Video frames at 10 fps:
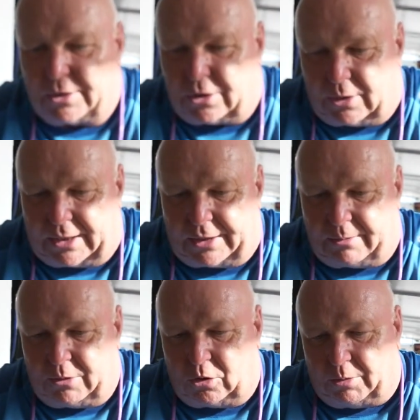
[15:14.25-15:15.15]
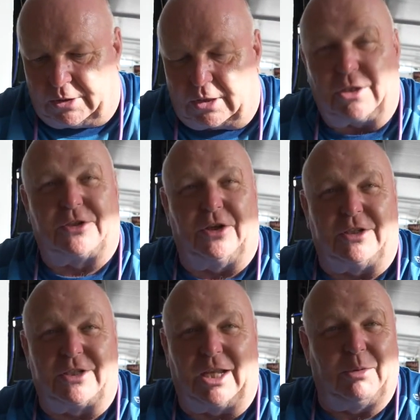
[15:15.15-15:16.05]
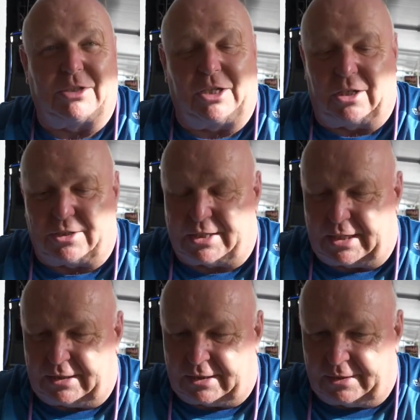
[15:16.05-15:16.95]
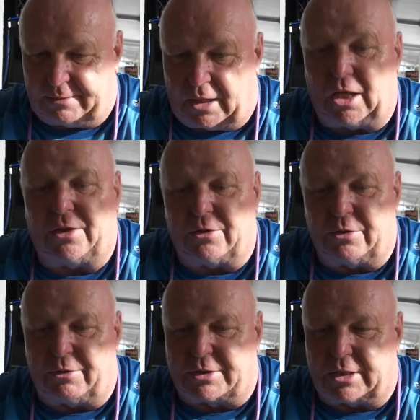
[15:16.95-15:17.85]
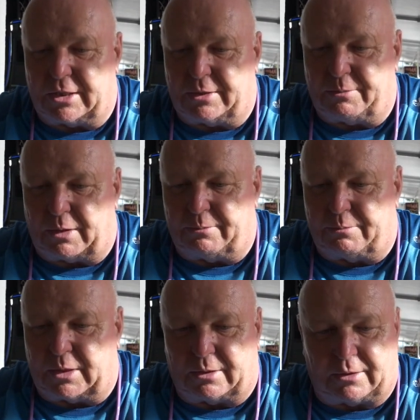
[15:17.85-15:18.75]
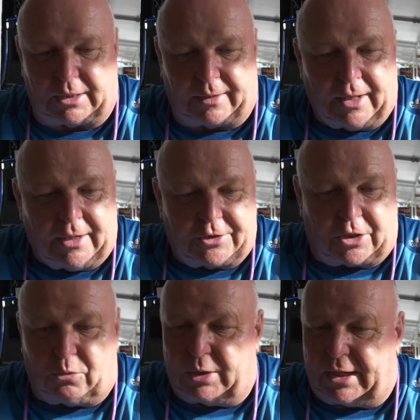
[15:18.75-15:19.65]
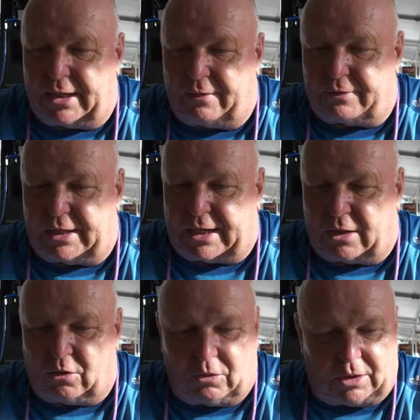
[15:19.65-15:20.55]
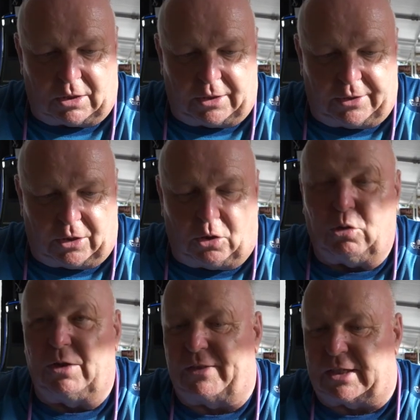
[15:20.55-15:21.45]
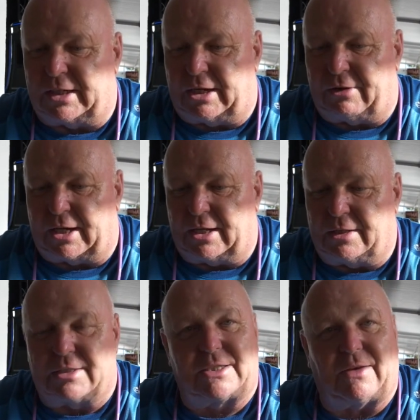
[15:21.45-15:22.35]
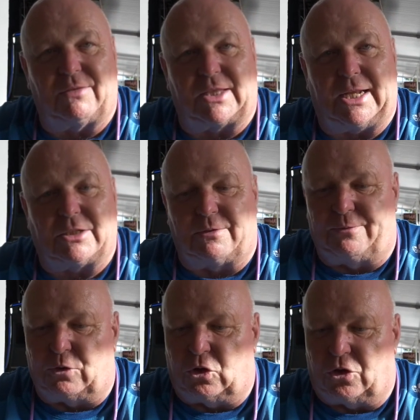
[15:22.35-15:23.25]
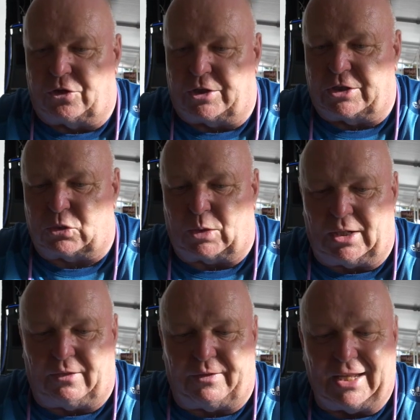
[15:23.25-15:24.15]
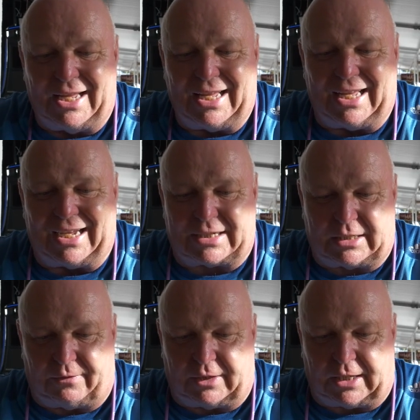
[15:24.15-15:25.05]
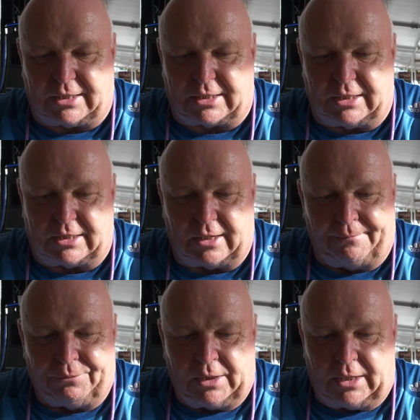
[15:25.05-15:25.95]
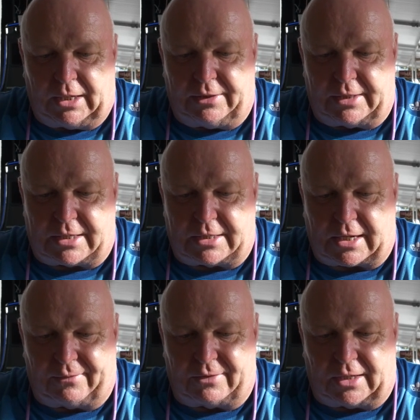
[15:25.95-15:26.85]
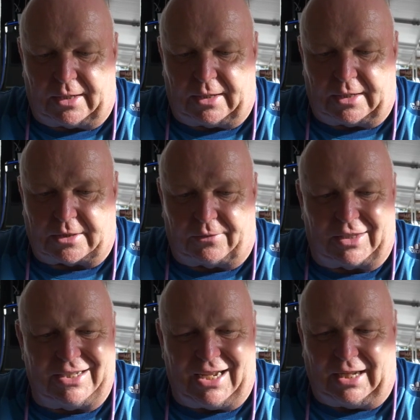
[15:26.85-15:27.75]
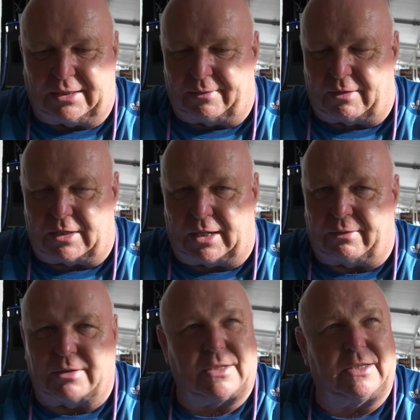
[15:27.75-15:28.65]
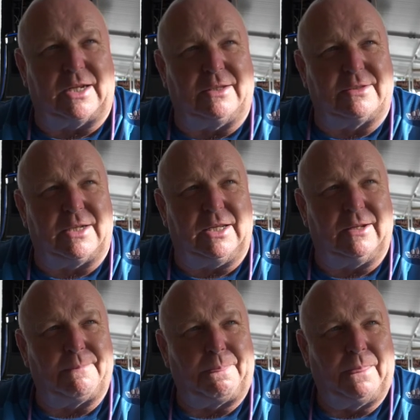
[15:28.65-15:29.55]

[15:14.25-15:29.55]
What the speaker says: So at the moment, I've got to turn it sideways so you can't see anything. Ah, there is a thing. So we have now, in the whole of the Canary Islands, 7,412 active cases. And this is as of the 9th of the 9th. Is it the 9th today?